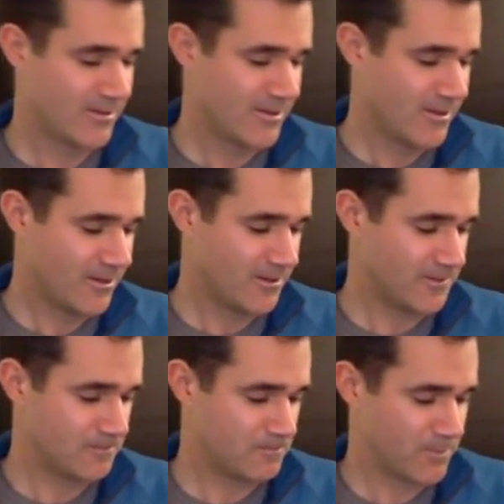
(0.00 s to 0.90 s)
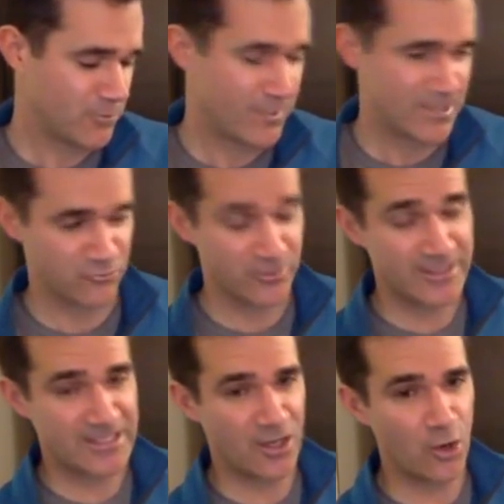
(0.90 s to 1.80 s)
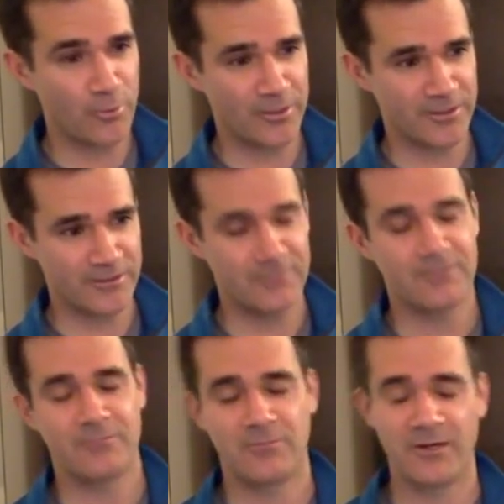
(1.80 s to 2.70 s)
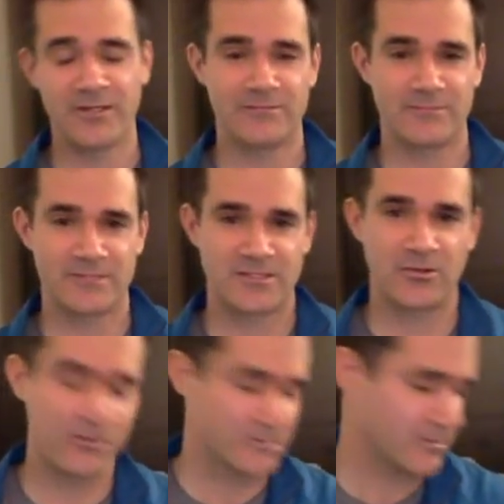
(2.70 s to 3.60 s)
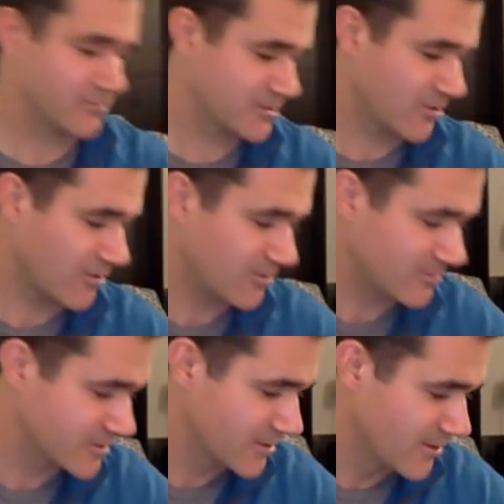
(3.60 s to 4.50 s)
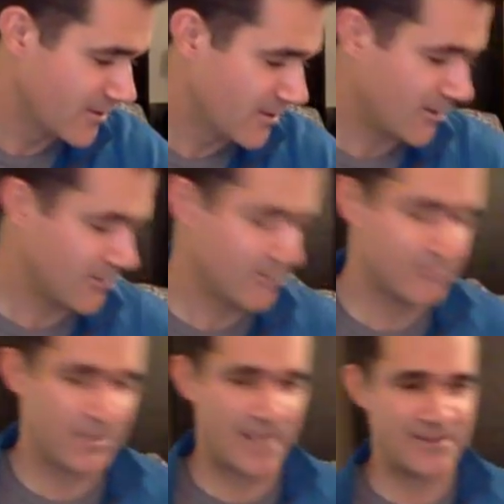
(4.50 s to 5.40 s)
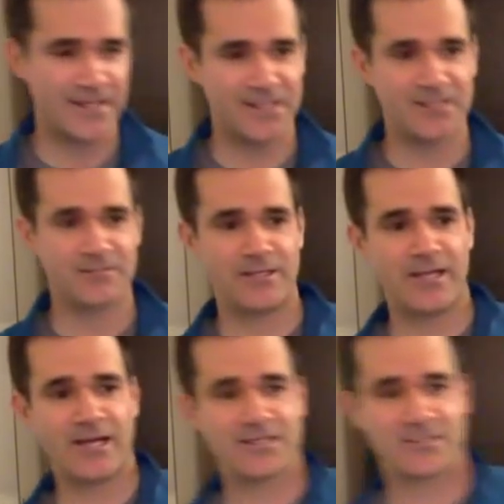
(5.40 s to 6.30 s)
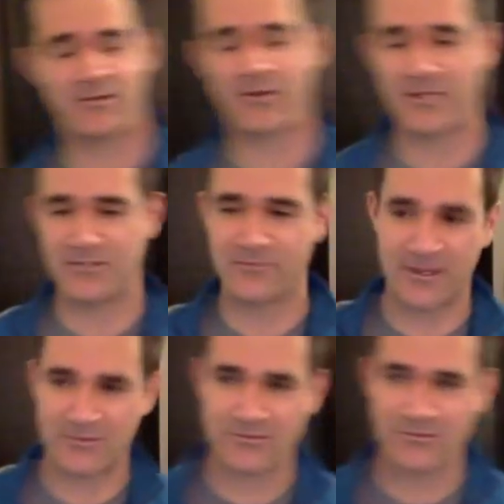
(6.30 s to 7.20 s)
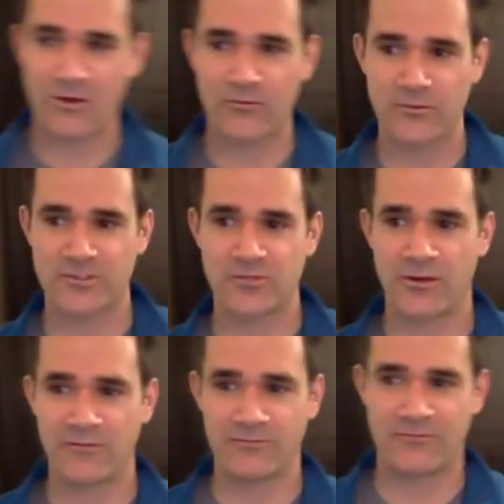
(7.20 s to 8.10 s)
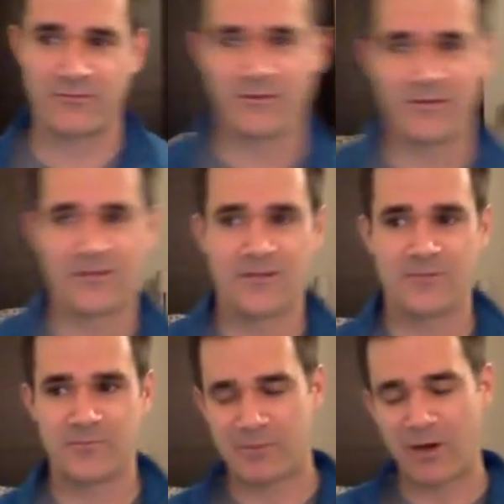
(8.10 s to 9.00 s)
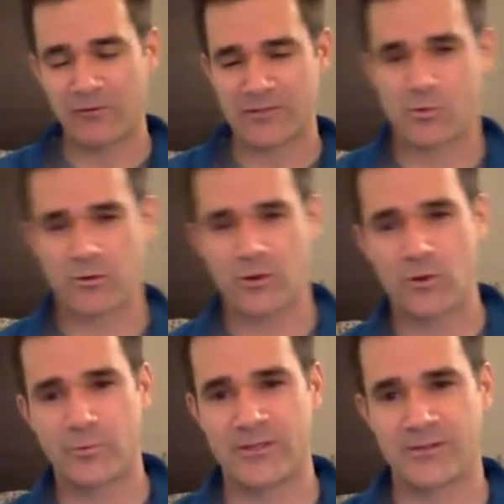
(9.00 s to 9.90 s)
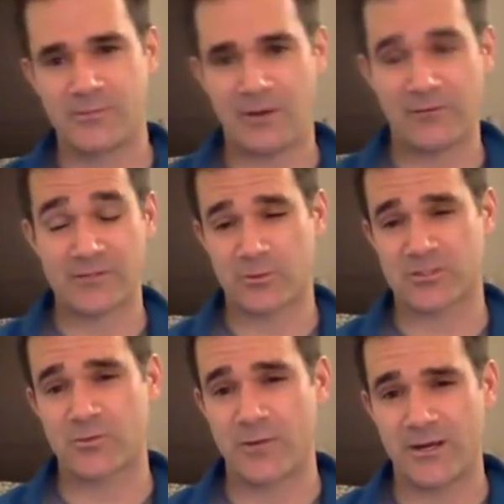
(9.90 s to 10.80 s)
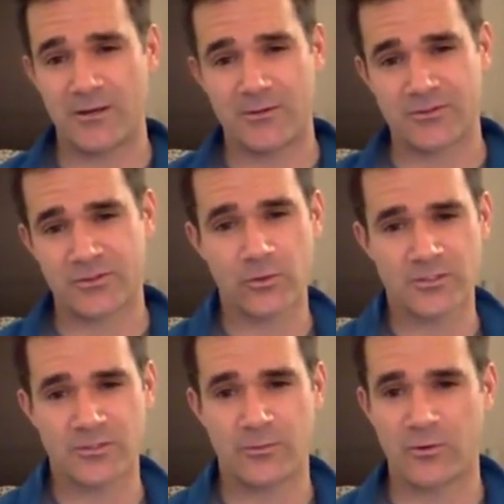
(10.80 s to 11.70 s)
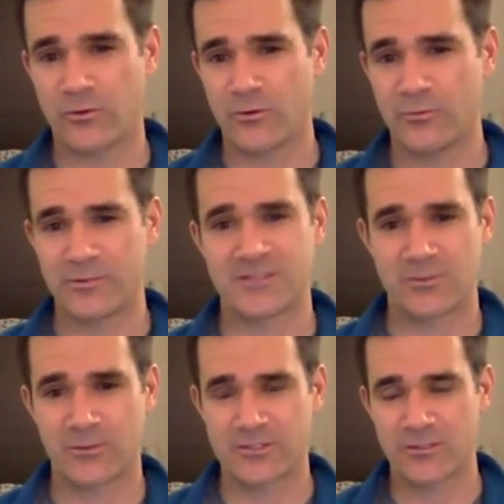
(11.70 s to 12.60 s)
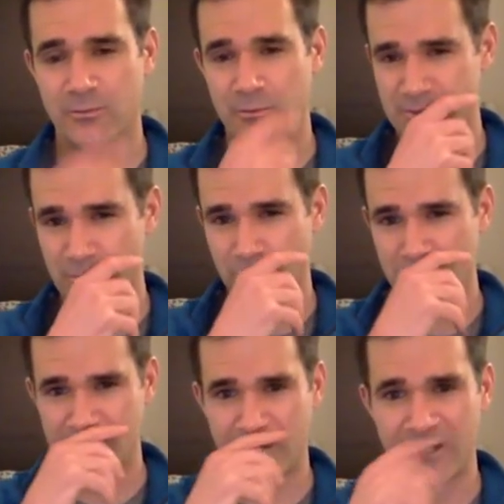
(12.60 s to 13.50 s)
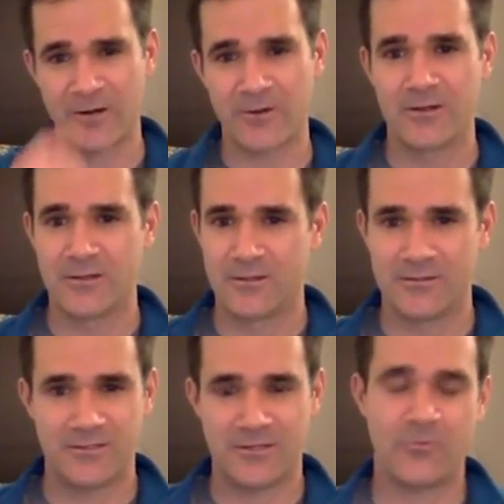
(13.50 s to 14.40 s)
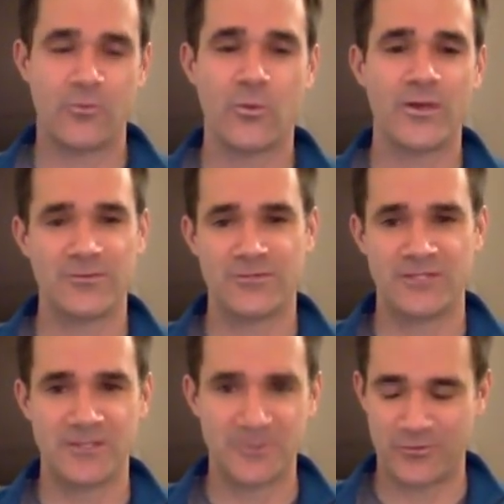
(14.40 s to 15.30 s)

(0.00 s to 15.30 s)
who gets really open but still also stalls. And then he asked, all right, you've got golfers who have the pelvis more open, the pelvis more square, the torso more open, torso more square. What do you do?